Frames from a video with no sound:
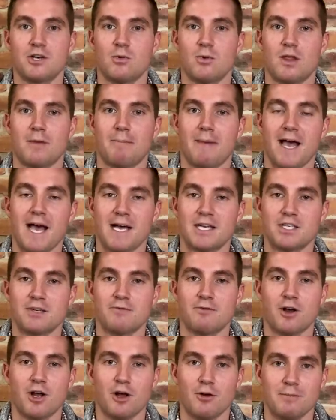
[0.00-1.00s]
with a passion
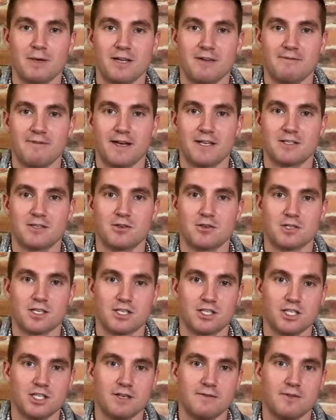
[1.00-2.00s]
for helping investors
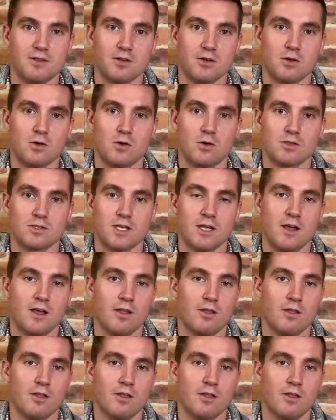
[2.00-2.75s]
achieve their goals